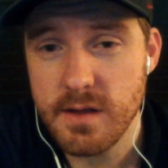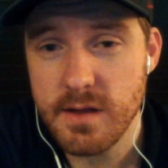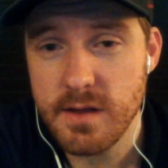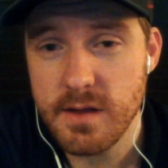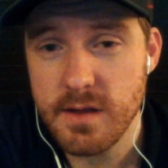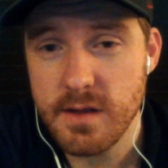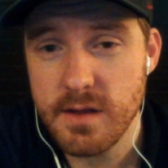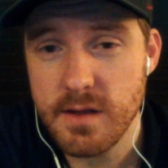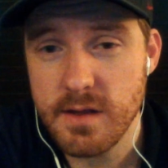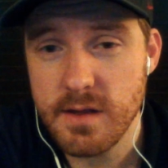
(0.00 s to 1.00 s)
For
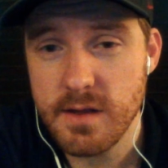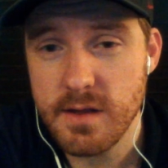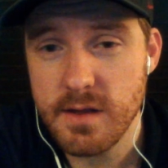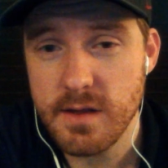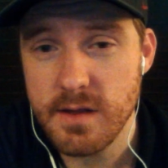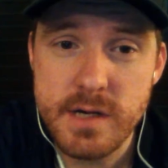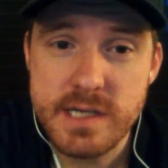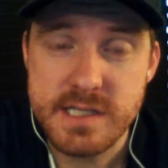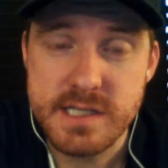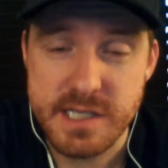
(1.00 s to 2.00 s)
2,
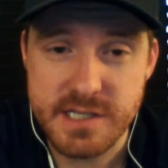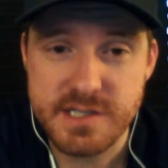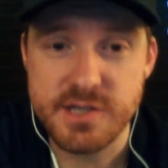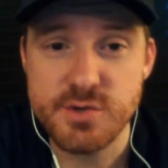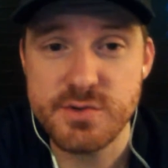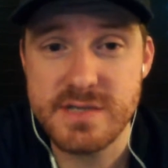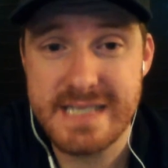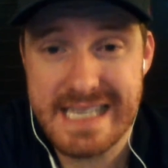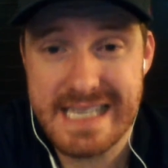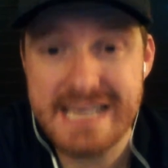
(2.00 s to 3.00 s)
TCU's
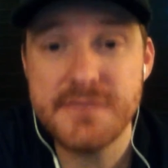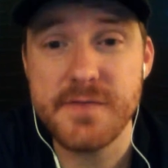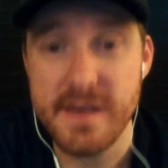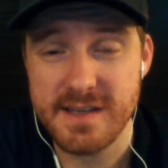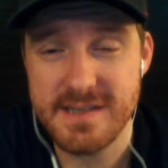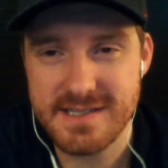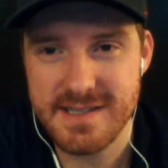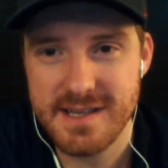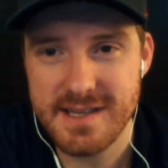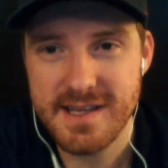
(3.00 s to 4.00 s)

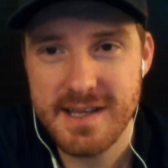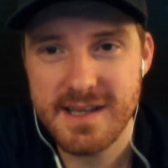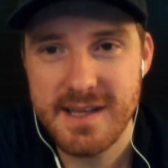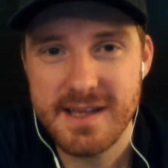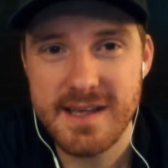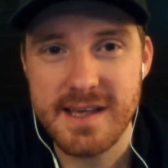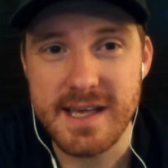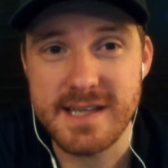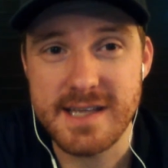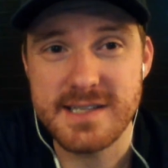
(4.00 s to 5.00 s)
defense
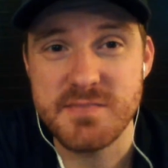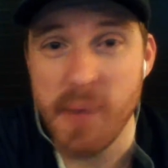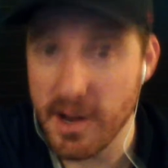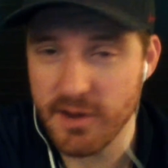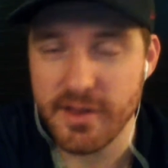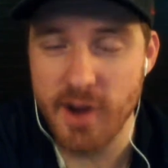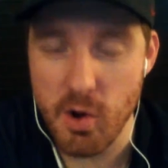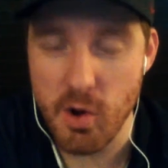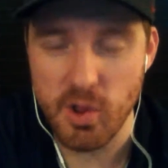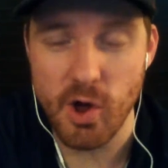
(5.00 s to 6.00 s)
is better than
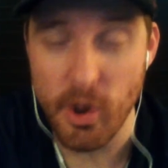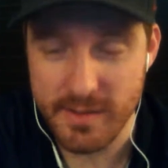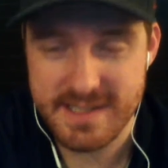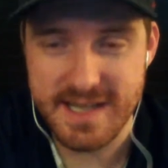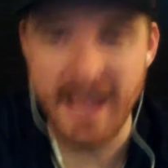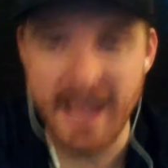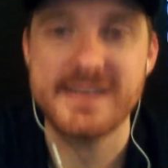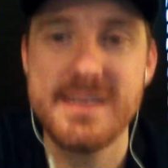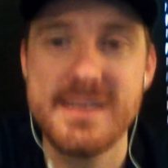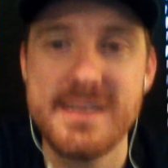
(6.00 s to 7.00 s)
Oklahoma State.